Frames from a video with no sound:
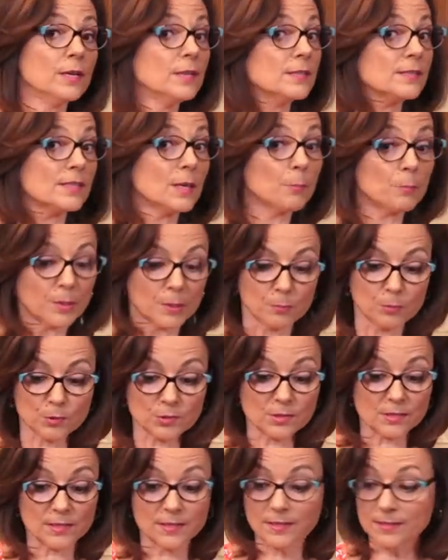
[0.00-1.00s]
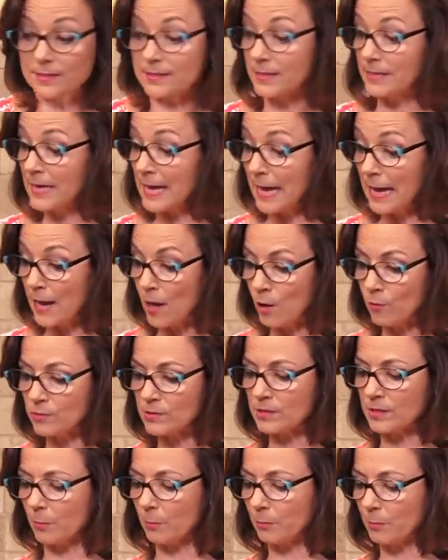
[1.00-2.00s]
Some people see it as a noun,
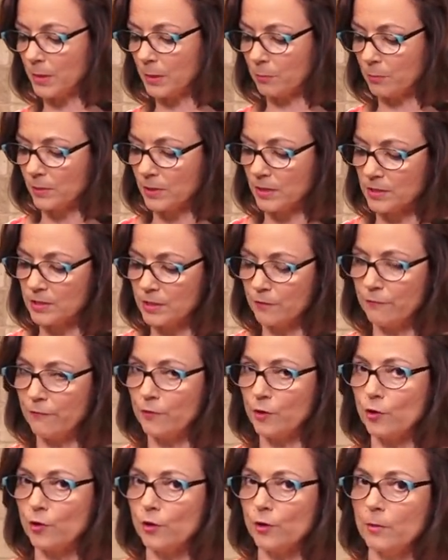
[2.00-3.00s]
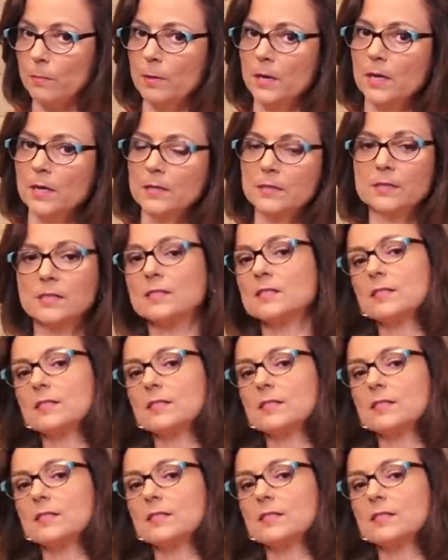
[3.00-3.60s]
some people it's a verb. To